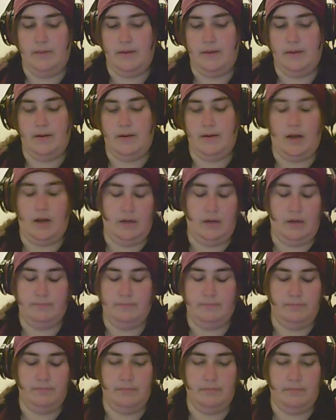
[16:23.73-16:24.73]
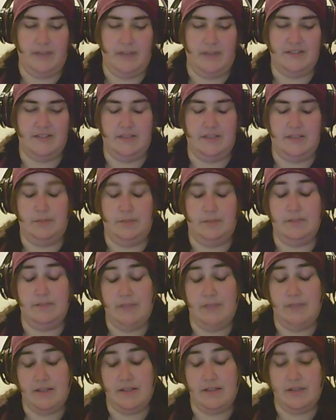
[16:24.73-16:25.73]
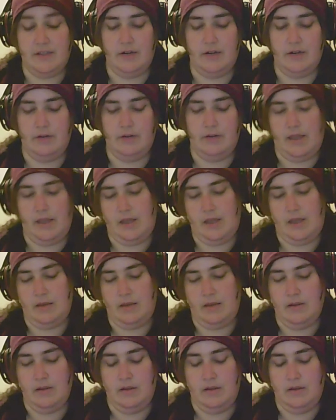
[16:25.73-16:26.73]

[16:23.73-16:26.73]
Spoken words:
about to say the Manslayer, aka